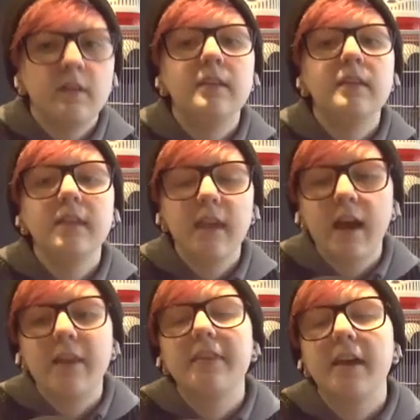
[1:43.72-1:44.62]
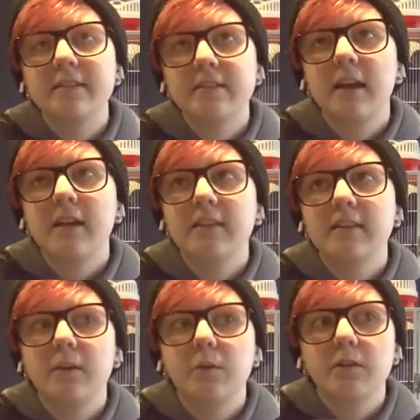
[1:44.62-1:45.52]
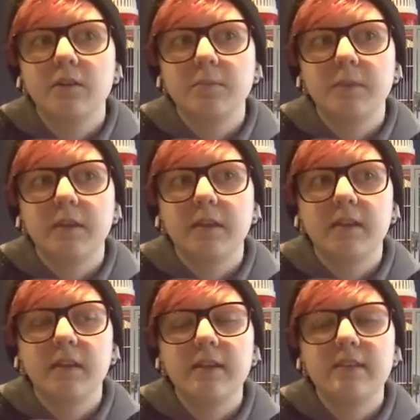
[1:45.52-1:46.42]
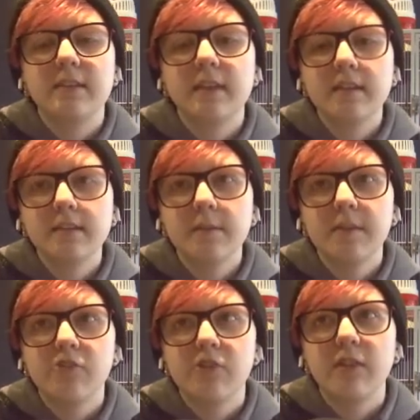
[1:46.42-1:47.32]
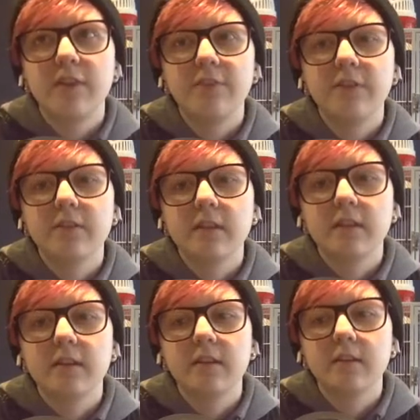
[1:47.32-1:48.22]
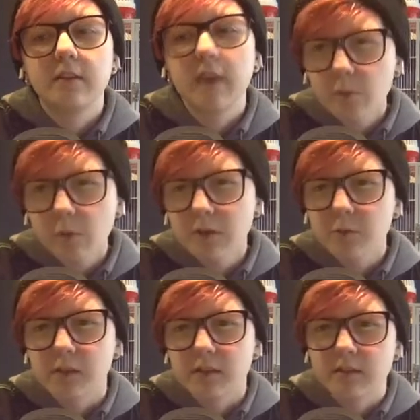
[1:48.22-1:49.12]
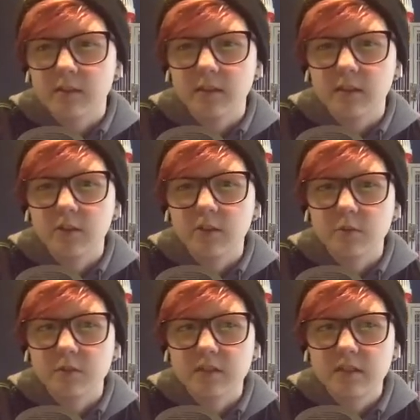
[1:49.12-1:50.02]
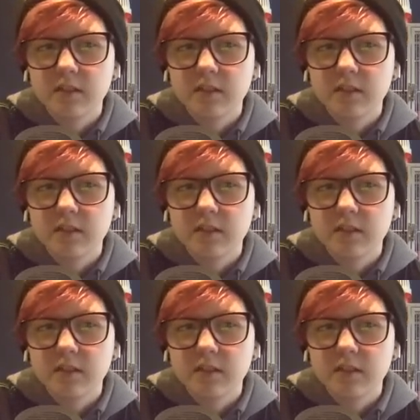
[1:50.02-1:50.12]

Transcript: Yeah, I think that would explain it. Like Second Dimension, that feels like that was released in theaters, wasn't it?